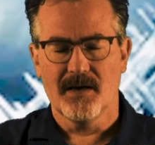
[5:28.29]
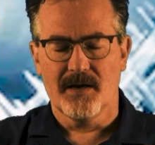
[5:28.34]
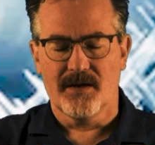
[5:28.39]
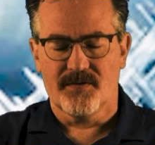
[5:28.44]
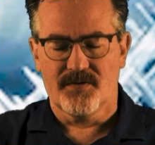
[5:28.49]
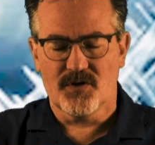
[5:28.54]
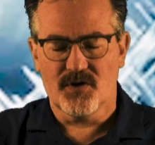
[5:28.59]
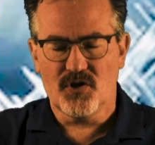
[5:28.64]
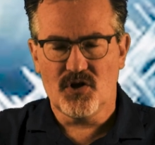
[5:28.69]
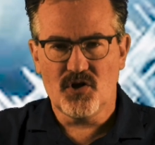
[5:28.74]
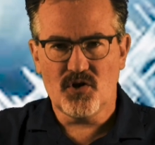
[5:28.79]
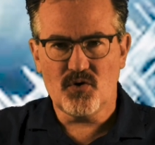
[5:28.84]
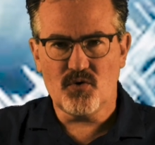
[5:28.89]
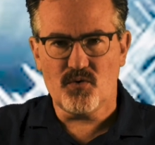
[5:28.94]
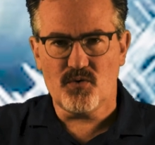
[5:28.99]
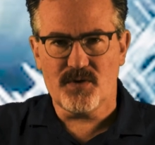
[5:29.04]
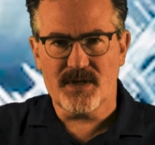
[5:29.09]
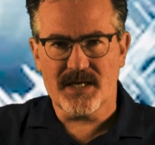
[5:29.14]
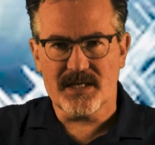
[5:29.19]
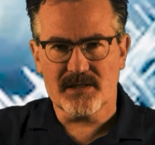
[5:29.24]
the you
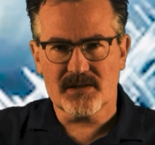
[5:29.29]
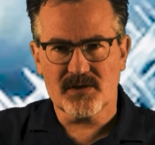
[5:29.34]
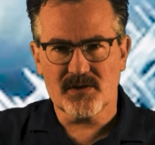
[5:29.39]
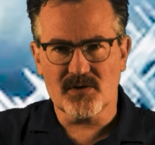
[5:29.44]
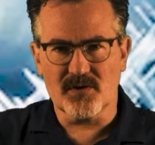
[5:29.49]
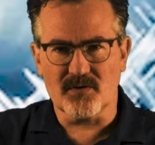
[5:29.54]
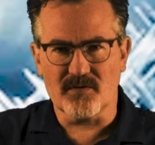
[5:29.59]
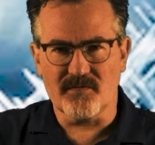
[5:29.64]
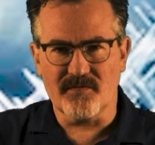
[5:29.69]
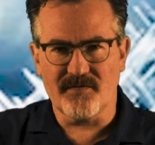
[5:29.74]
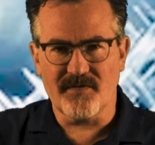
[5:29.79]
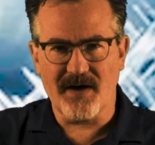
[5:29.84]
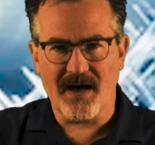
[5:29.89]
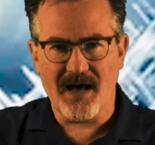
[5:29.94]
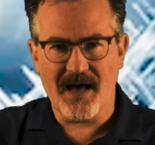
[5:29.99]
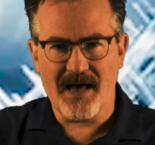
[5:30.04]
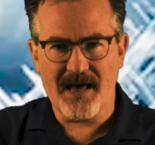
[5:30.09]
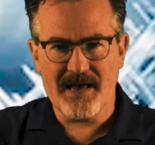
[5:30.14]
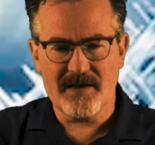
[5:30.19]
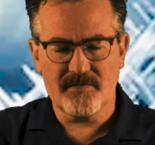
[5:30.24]
that
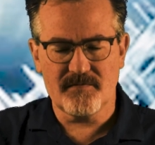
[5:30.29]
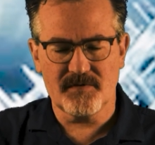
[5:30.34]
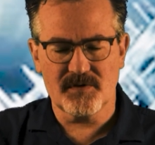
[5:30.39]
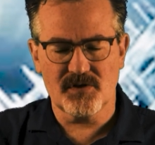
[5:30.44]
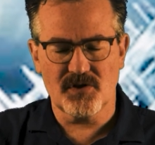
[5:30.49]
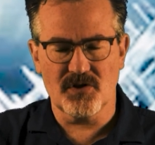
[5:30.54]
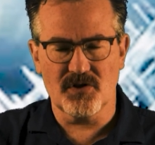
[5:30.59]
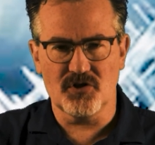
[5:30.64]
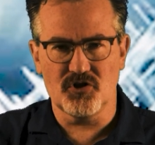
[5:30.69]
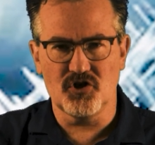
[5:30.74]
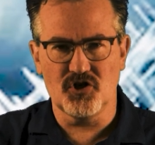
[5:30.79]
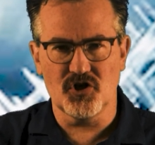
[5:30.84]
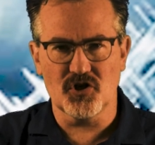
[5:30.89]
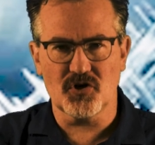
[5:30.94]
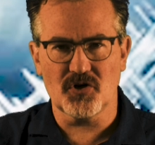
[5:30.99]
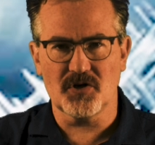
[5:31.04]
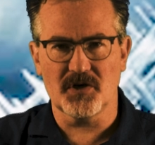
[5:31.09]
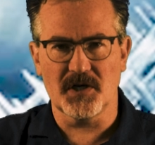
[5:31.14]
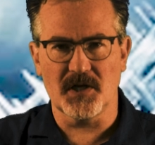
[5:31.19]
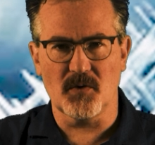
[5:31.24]
survives the
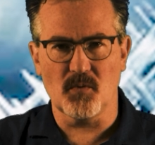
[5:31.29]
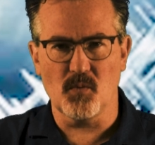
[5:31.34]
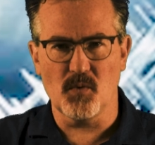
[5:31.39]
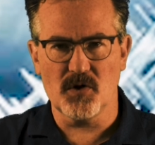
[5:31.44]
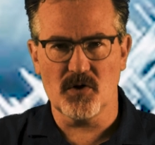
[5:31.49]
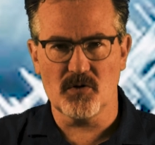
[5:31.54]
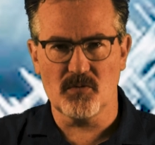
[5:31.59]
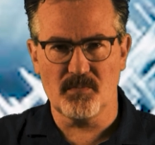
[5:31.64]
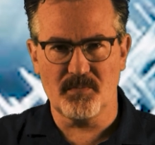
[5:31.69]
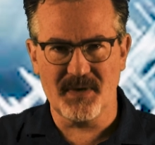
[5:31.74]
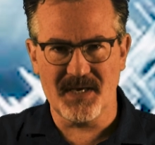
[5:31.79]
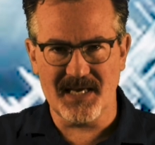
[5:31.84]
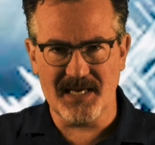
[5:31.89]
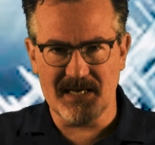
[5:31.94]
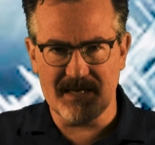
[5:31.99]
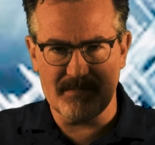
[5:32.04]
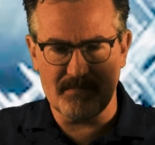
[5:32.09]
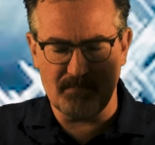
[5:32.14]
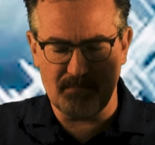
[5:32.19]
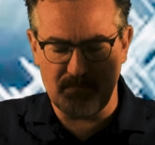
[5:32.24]
journey, will
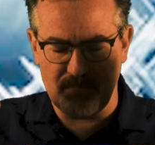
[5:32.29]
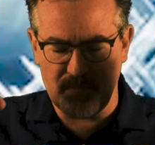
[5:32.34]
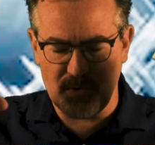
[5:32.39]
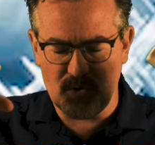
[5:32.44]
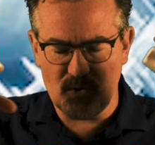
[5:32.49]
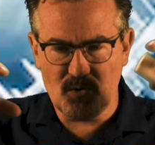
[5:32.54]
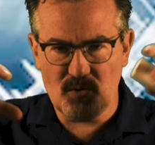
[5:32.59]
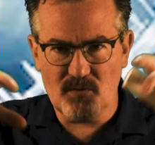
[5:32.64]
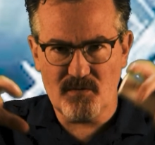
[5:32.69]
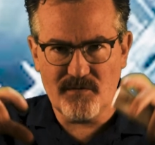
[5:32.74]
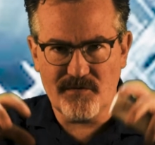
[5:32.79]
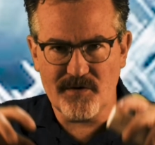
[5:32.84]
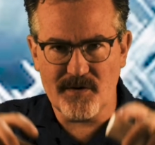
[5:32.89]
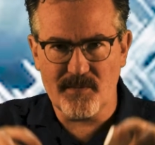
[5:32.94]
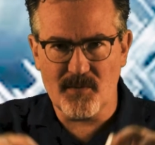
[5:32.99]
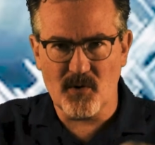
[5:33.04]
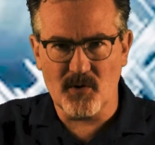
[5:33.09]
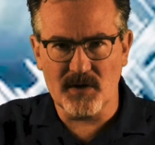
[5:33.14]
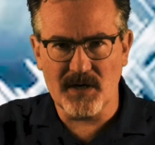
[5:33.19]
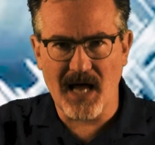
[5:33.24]
be imbued from
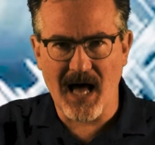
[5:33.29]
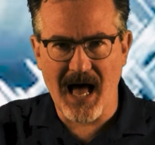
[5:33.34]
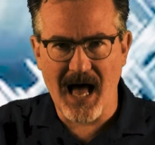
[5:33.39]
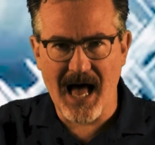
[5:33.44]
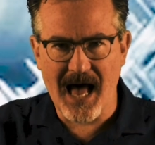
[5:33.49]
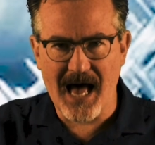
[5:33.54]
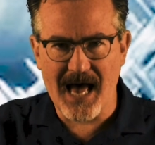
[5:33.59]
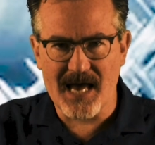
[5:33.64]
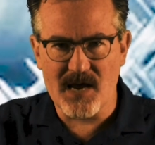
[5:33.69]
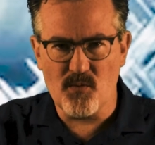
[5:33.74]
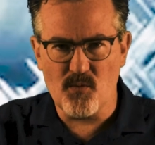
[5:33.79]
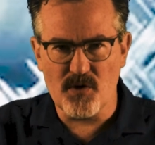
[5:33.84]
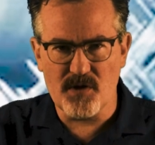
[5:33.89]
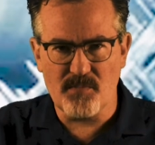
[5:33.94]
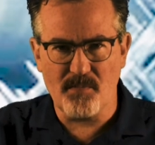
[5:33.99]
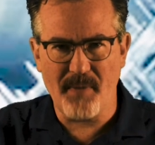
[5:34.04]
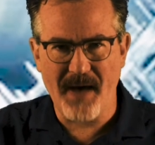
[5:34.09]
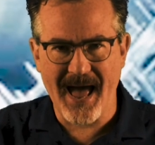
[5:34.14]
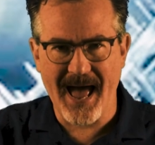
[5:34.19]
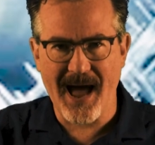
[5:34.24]
on high
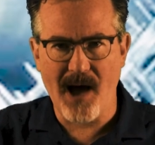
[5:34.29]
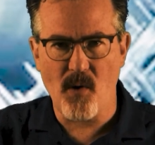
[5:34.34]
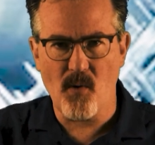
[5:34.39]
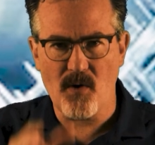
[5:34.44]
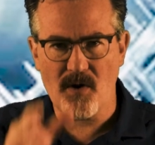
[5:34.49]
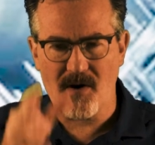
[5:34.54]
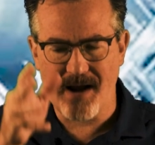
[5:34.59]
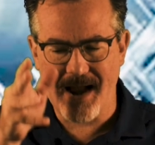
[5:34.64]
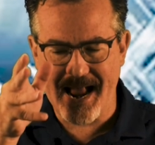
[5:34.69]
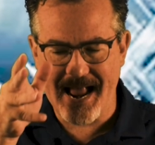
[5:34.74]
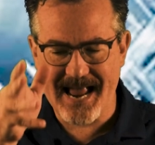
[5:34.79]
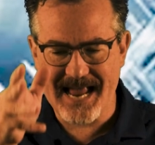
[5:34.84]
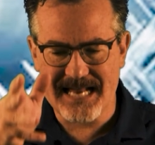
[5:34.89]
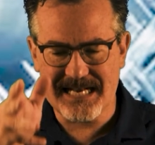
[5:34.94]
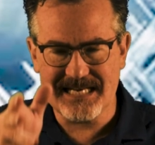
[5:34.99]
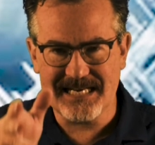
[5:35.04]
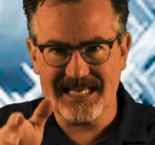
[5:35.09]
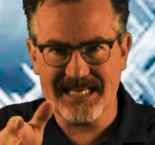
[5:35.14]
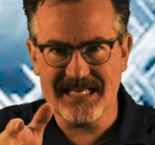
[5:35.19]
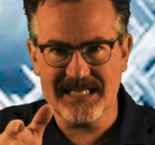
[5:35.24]
with power
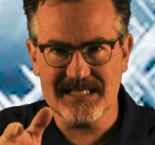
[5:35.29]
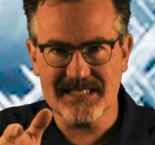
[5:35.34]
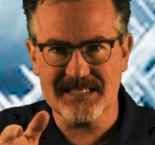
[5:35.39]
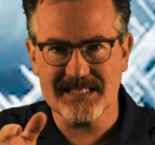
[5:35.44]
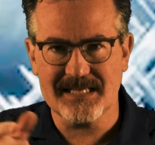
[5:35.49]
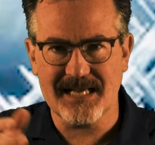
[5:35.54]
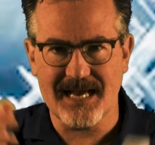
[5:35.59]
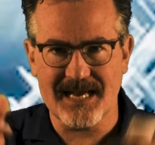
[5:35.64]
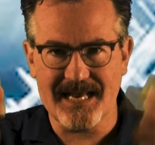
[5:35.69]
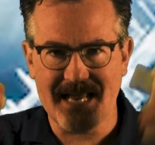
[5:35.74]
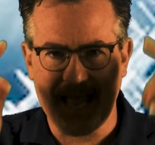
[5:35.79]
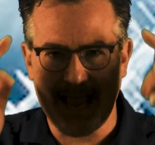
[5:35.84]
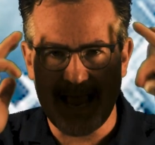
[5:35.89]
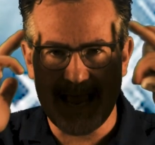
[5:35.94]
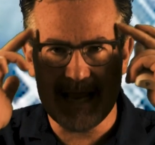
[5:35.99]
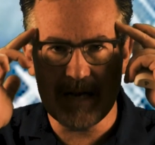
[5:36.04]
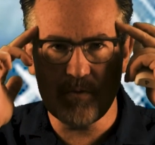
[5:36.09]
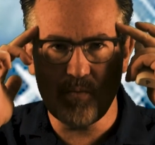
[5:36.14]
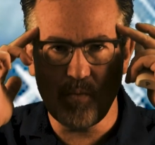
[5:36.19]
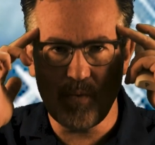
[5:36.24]
and insight
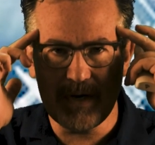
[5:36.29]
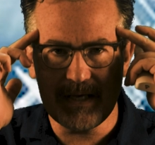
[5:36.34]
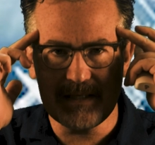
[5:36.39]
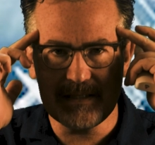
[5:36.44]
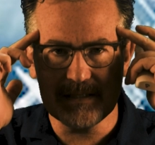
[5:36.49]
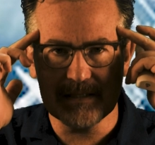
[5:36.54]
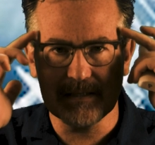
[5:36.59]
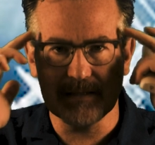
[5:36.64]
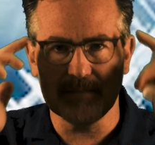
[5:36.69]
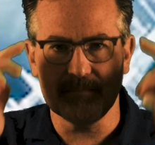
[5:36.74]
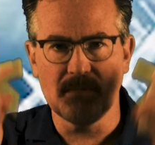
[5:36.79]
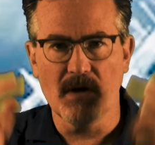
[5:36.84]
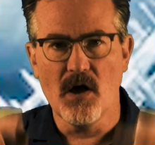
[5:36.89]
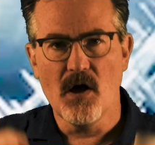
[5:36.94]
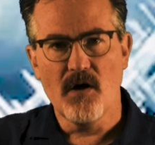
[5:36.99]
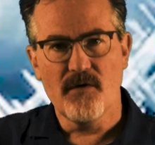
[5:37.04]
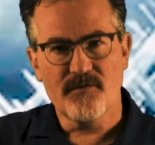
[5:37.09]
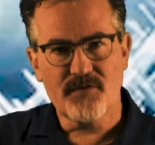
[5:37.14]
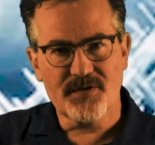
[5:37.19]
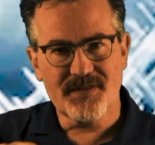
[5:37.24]
and wisdom
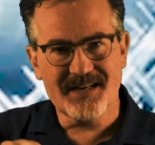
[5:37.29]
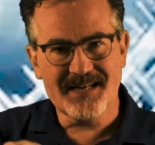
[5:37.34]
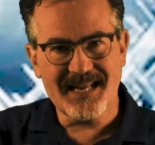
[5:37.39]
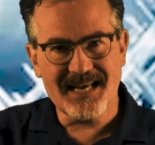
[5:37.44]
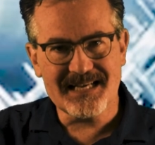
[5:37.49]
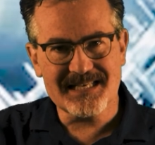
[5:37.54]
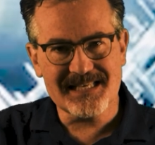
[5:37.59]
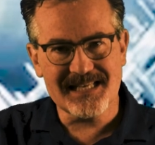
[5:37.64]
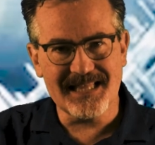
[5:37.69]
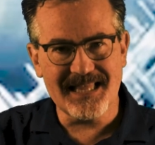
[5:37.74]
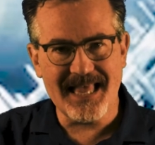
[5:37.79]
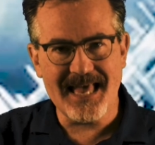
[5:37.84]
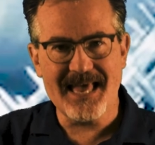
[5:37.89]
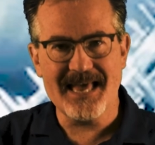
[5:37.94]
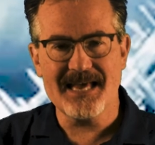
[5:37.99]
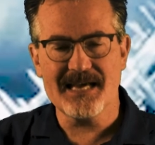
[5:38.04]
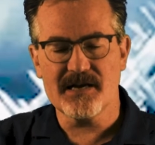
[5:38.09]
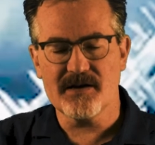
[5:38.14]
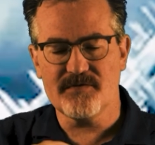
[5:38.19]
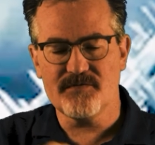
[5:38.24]
for the next
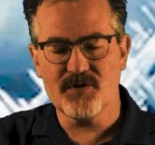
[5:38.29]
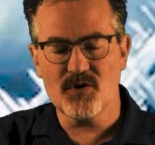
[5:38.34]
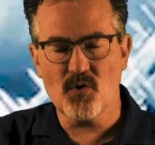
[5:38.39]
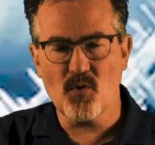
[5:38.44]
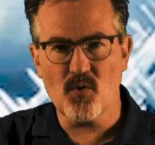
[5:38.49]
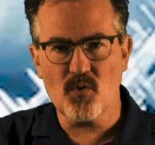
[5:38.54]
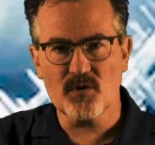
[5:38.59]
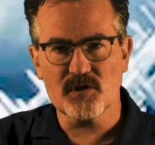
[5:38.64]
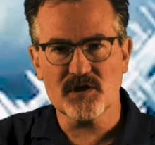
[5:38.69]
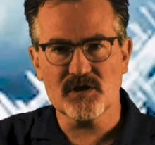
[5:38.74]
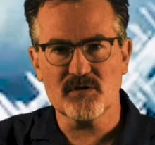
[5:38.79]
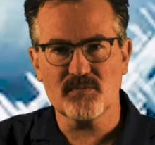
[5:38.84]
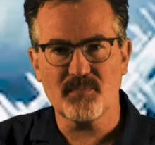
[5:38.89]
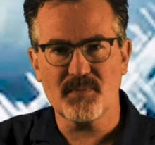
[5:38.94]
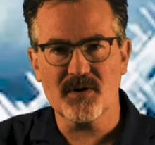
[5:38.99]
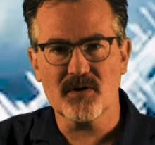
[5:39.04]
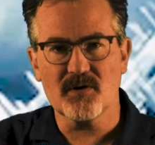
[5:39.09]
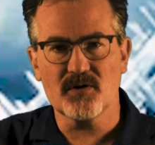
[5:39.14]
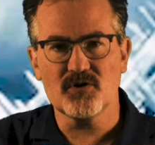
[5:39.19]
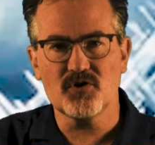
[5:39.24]
leg of your
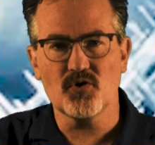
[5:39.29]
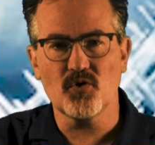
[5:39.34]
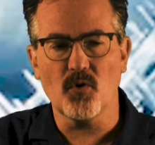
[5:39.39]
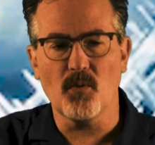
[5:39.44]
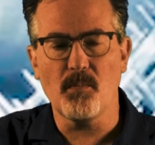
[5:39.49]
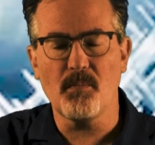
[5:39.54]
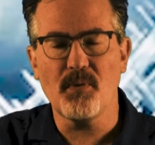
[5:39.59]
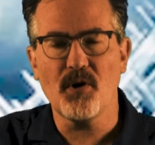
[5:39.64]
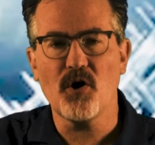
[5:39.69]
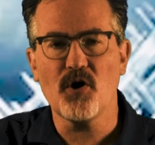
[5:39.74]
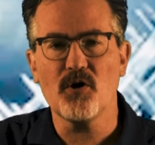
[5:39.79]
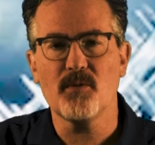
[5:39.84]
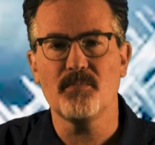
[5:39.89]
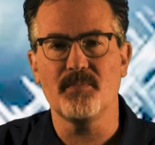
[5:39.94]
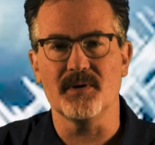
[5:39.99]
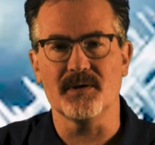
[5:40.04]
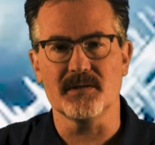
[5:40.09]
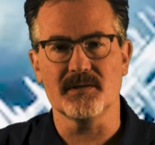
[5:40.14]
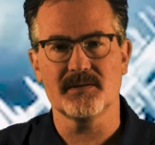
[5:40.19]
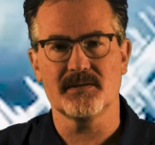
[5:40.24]
spiritual
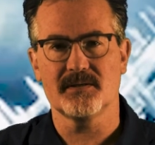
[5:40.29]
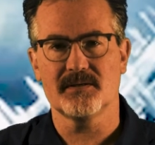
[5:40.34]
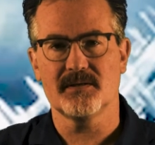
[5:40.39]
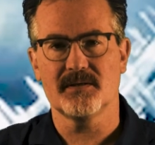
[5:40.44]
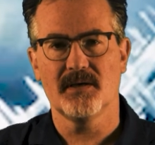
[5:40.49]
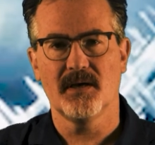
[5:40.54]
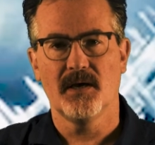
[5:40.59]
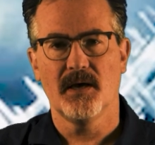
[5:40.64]
purpose.